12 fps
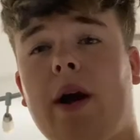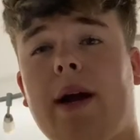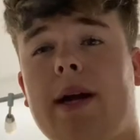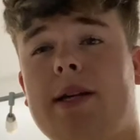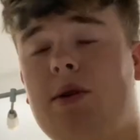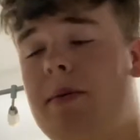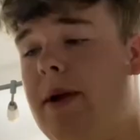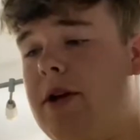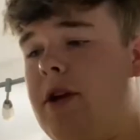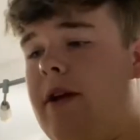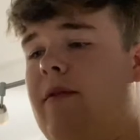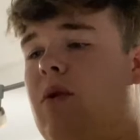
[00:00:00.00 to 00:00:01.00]
guys, so I'm going to
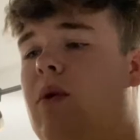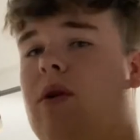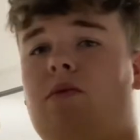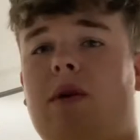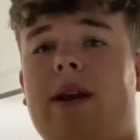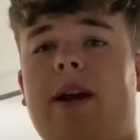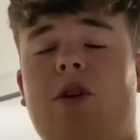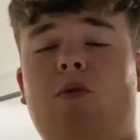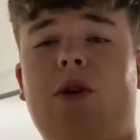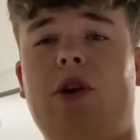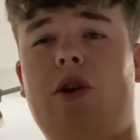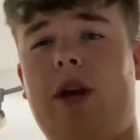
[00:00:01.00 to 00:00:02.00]
actually give you a quick rundown on
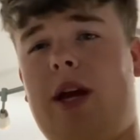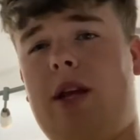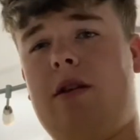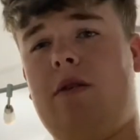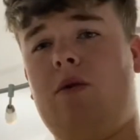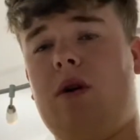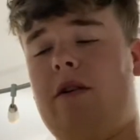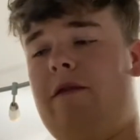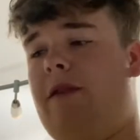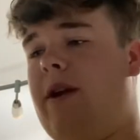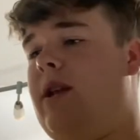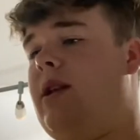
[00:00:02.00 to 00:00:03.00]
what you need to uh,
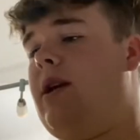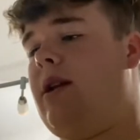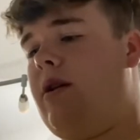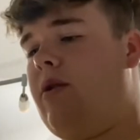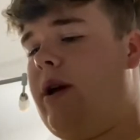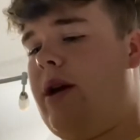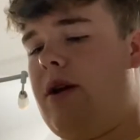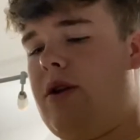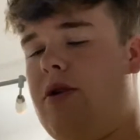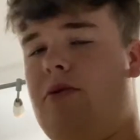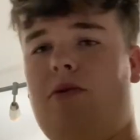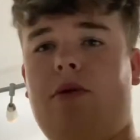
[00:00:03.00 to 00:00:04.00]
feed TDOA
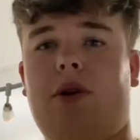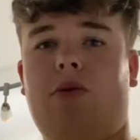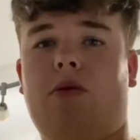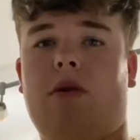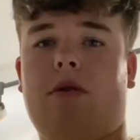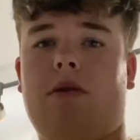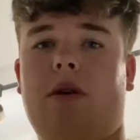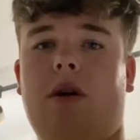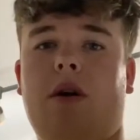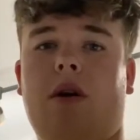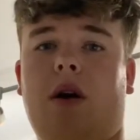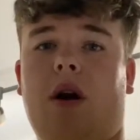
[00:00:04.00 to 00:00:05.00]
to your
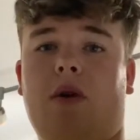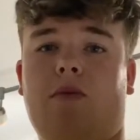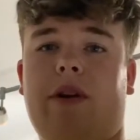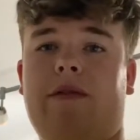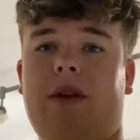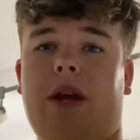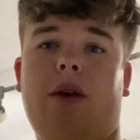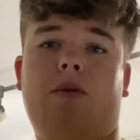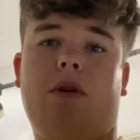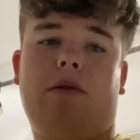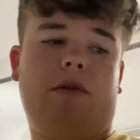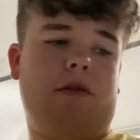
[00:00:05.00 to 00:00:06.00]
uh, reef tank,
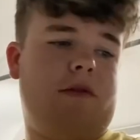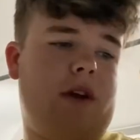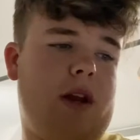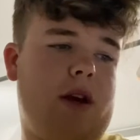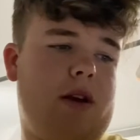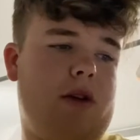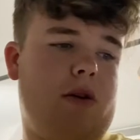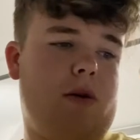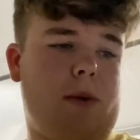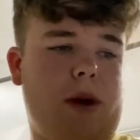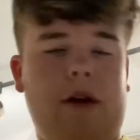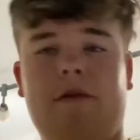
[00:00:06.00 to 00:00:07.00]
whatever you're feeding it to.
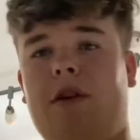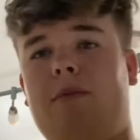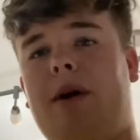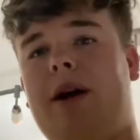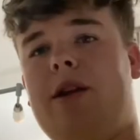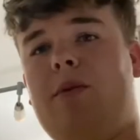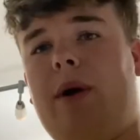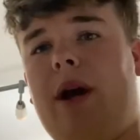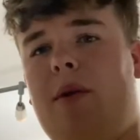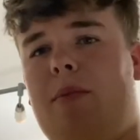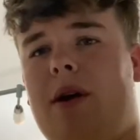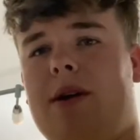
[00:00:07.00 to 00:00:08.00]
I, mean, I feed mine to my
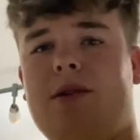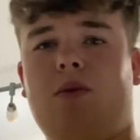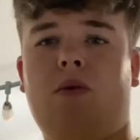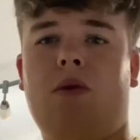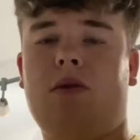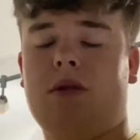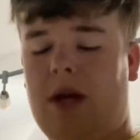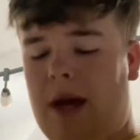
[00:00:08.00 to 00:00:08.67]
NPS corals